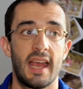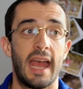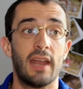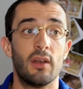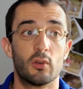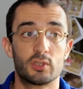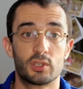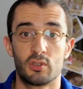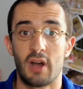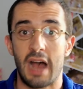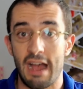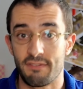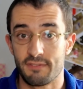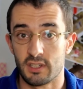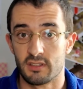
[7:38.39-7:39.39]
and also
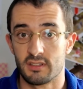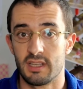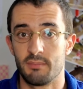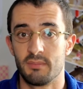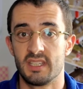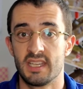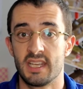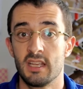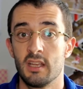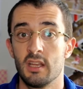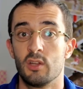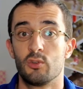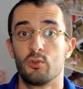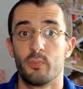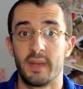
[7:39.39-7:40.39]
after the MDA
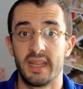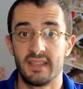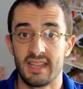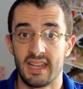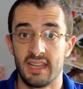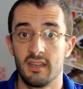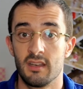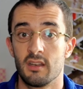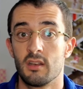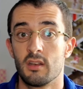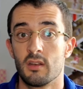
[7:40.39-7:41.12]
to maintain